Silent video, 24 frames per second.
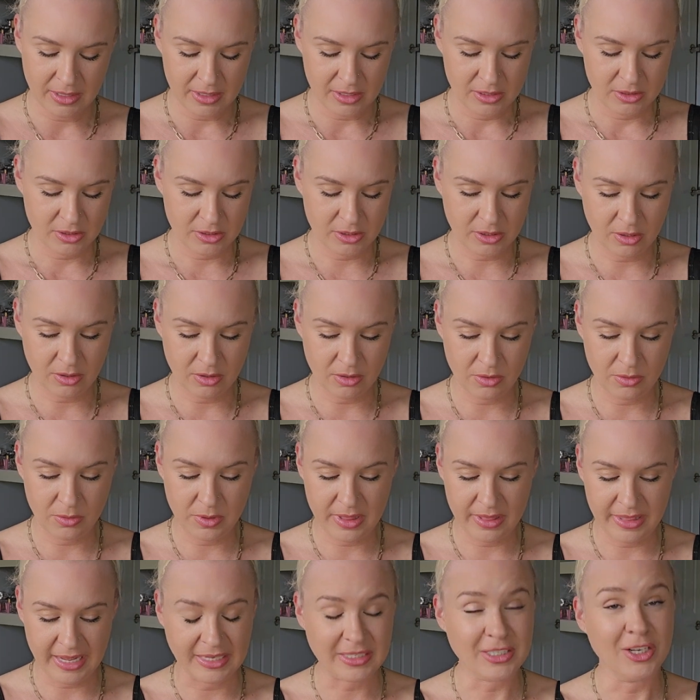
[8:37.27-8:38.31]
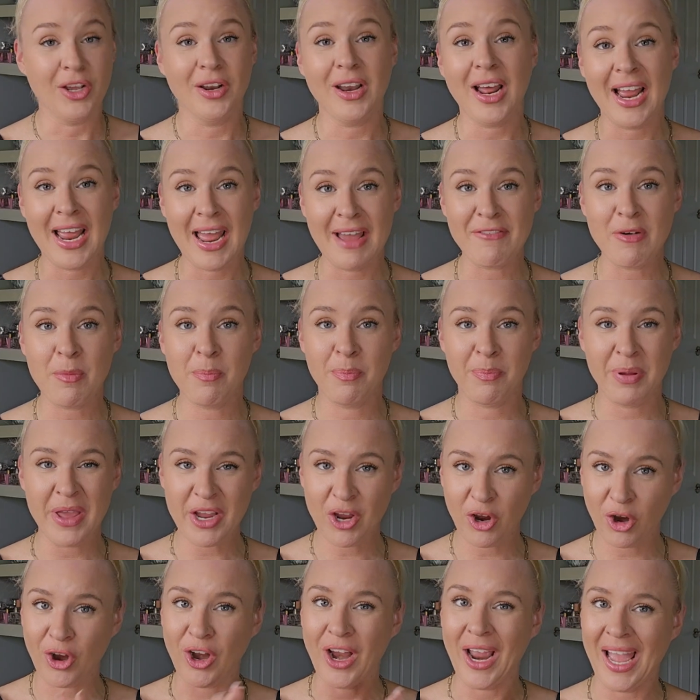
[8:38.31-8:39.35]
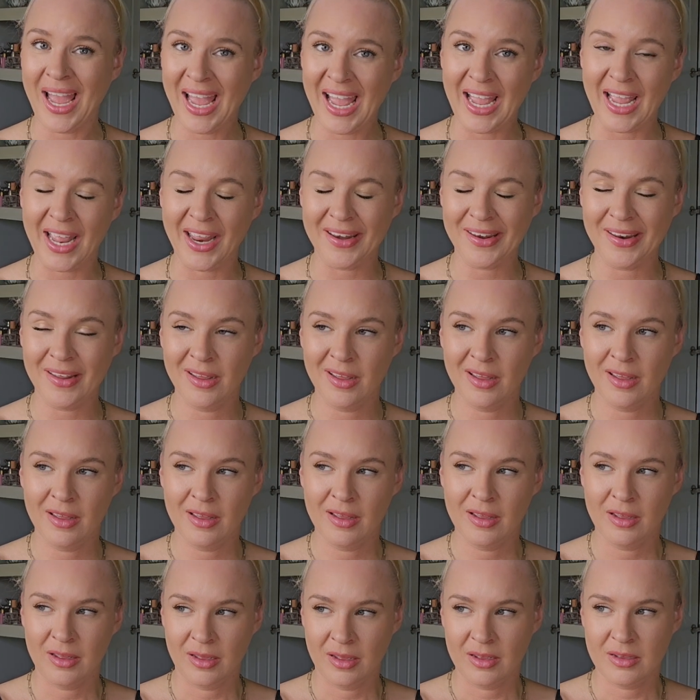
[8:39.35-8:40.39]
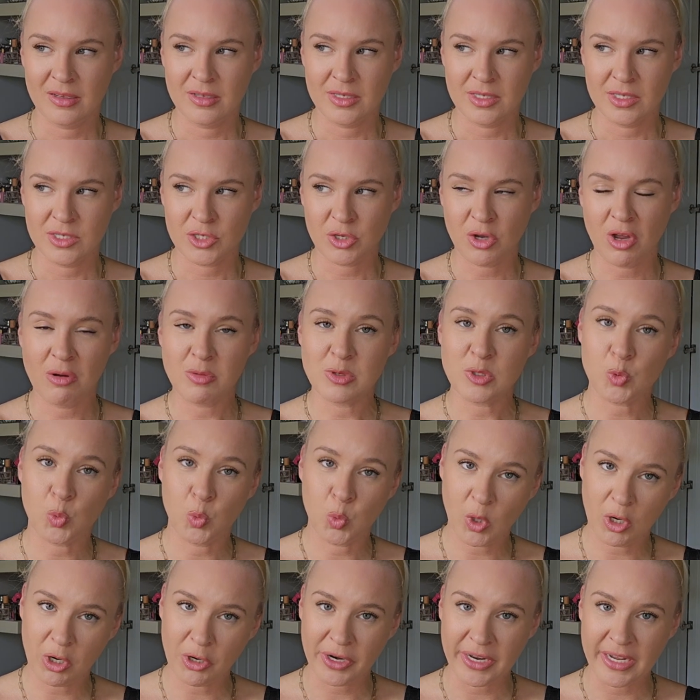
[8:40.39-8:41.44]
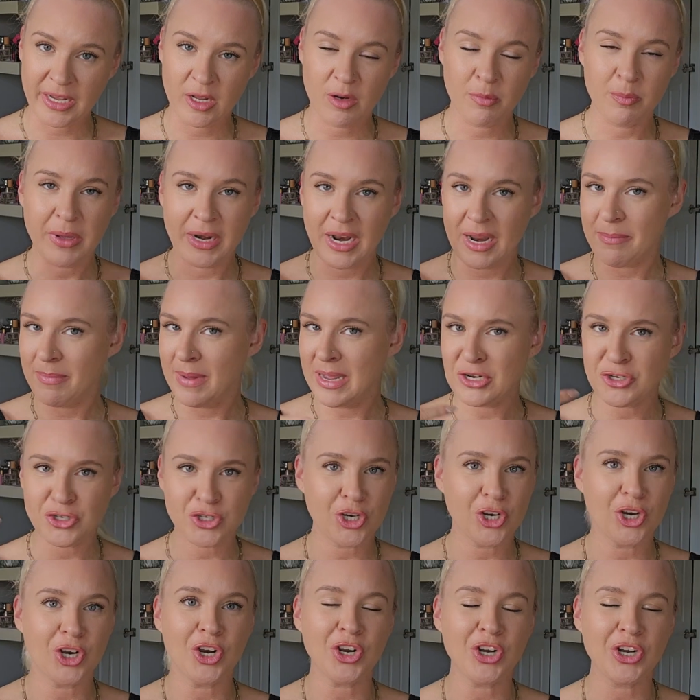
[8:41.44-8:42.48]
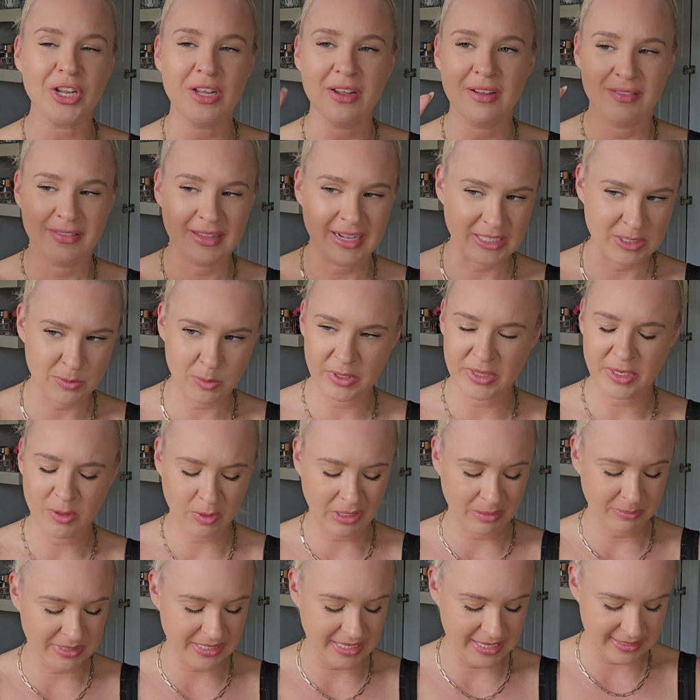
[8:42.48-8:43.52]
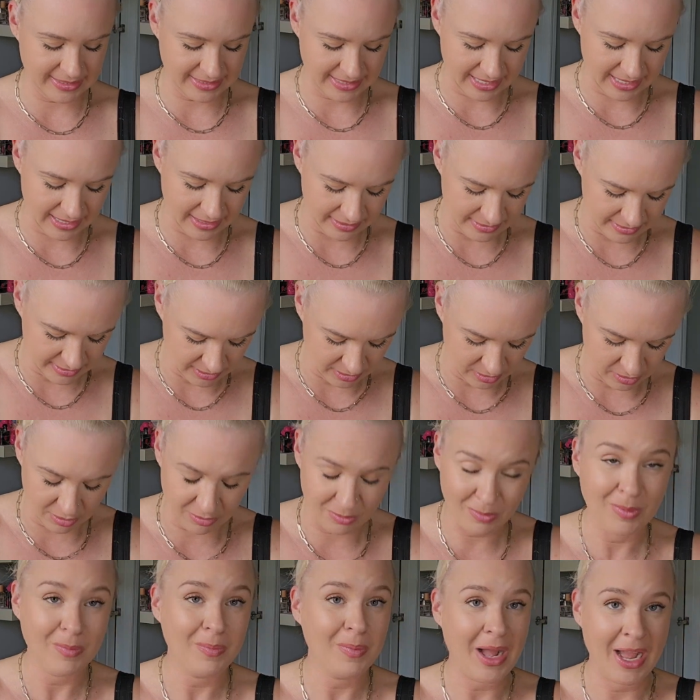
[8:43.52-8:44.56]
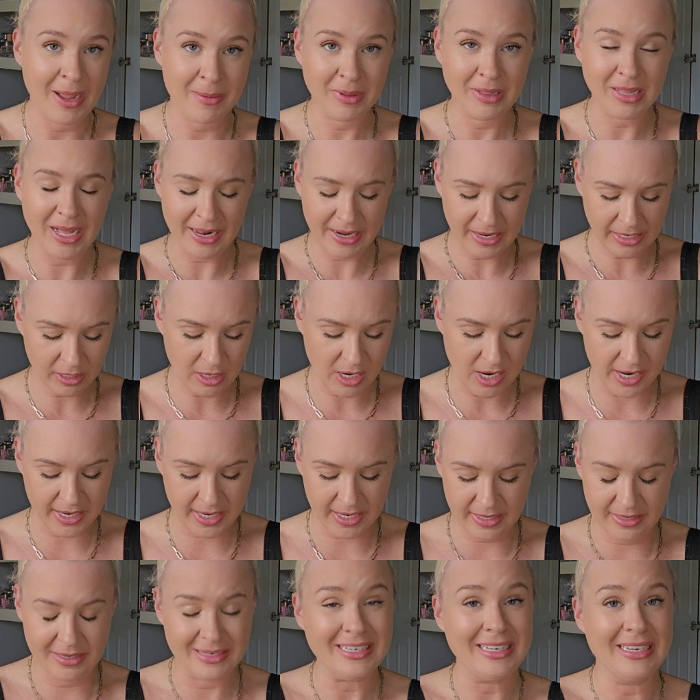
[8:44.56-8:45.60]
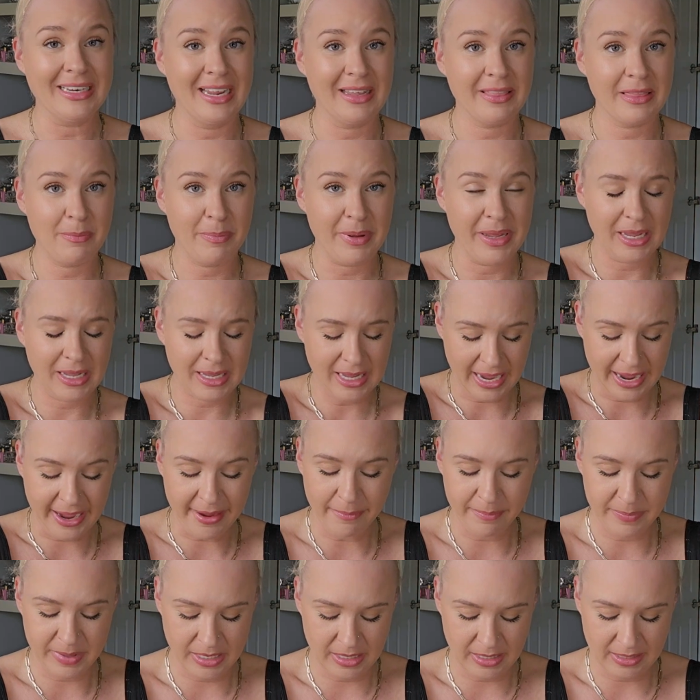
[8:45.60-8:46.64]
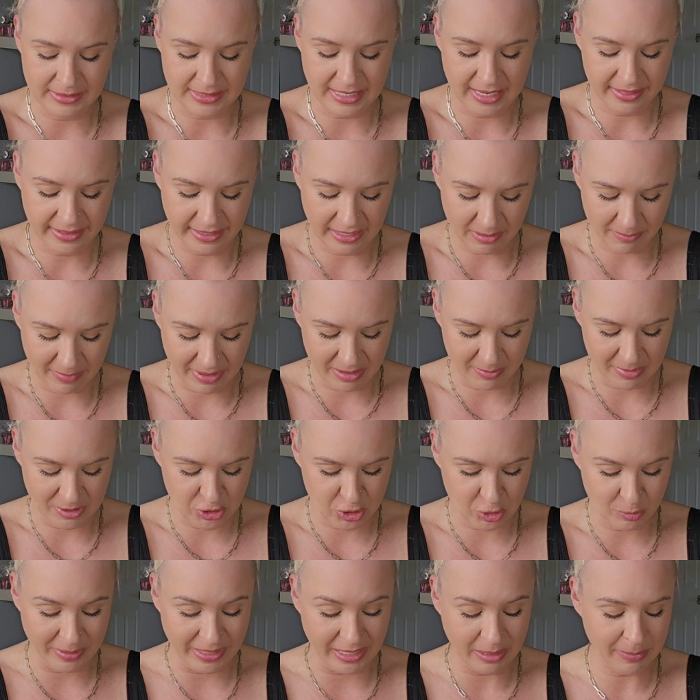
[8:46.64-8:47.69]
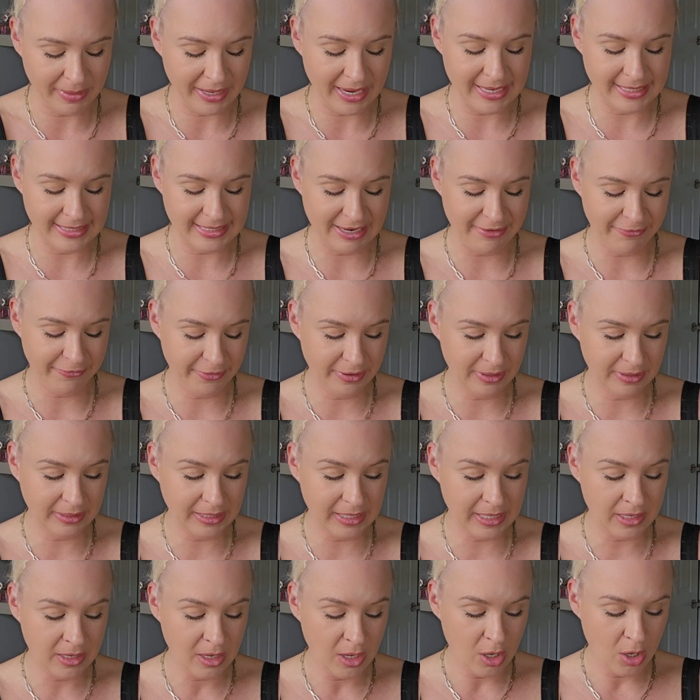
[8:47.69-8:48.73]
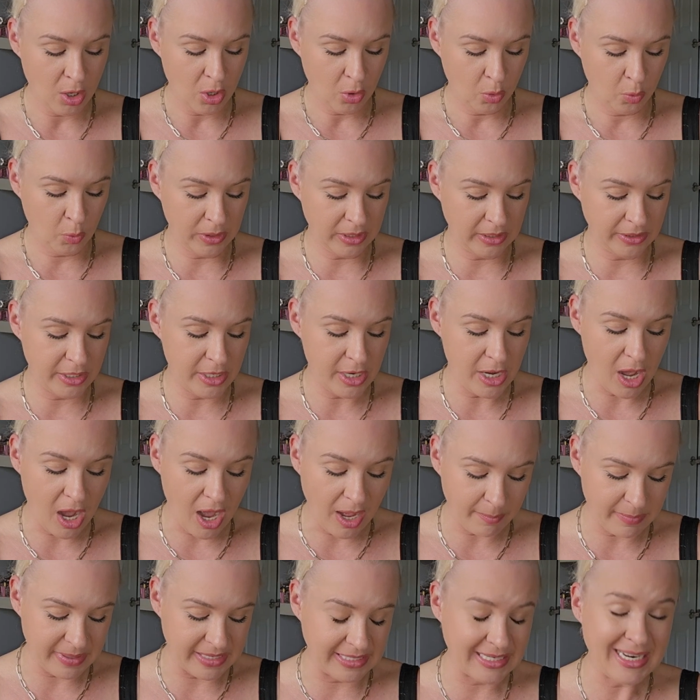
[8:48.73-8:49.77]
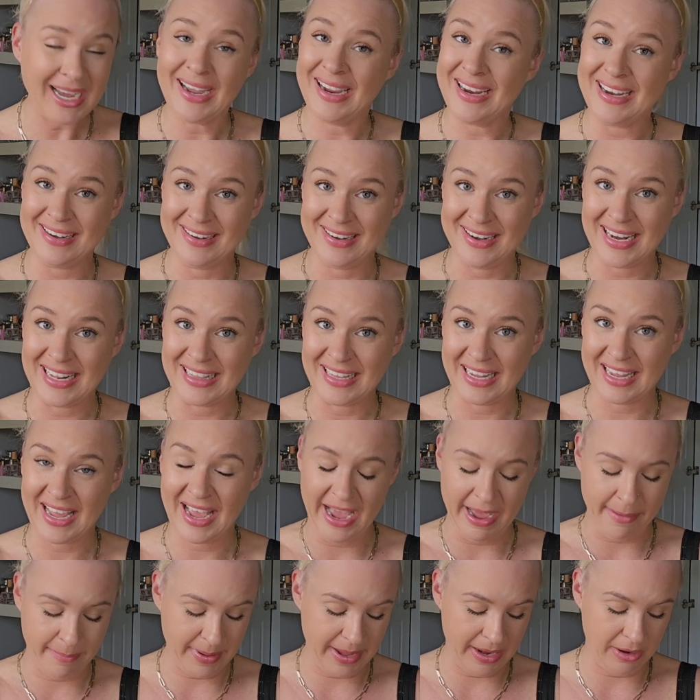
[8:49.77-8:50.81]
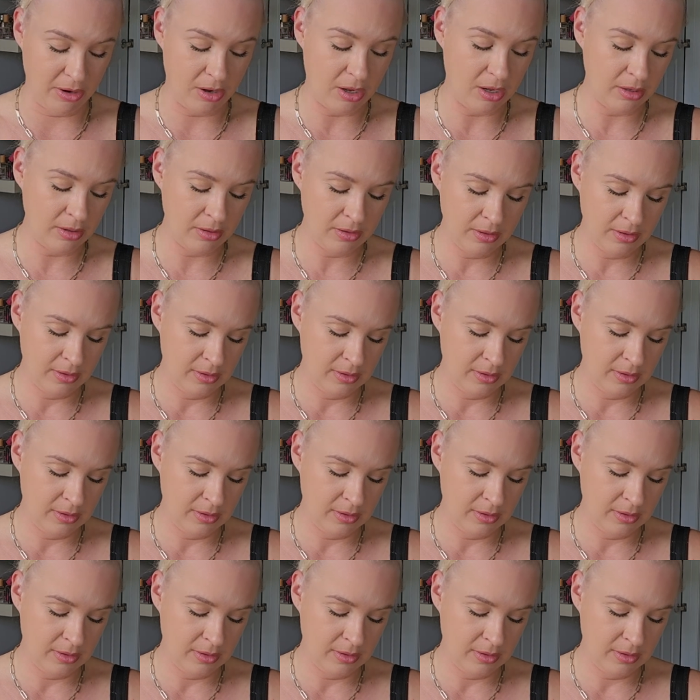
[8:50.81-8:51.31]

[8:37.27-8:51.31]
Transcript: So that's good. I have a bigger head, so I was worried, but I measured. That's what their website said. So I'm glad I got it and didn't get the big cap, because I think it might have been too big, but I definitely will not be tightening the cap at all.